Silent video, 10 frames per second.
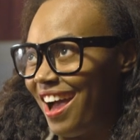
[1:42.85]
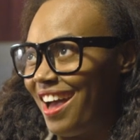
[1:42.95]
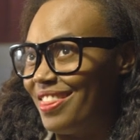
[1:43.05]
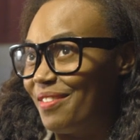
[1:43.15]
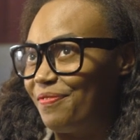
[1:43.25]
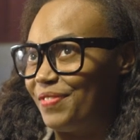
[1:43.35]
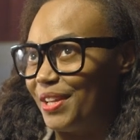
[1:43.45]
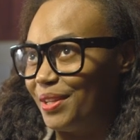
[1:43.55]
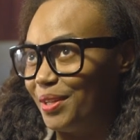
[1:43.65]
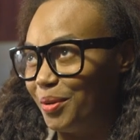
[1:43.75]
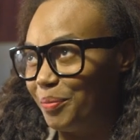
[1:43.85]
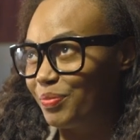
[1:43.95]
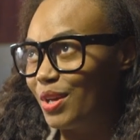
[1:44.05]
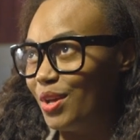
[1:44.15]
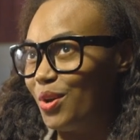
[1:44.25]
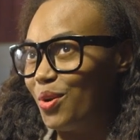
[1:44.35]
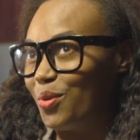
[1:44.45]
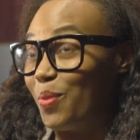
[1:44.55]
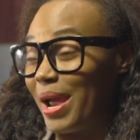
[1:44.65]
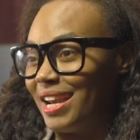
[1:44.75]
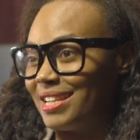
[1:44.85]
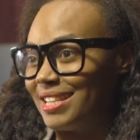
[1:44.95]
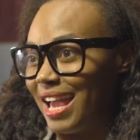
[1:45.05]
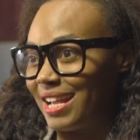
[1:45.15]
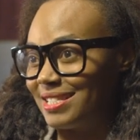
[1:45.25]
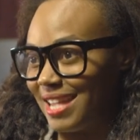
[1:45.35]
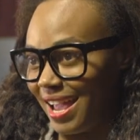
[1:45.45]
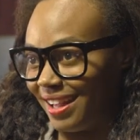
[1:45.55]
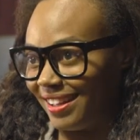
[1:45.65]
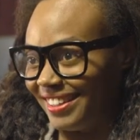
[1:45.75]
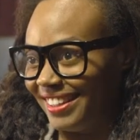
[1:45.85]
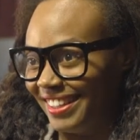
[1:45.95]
the film Waiting to Exhale.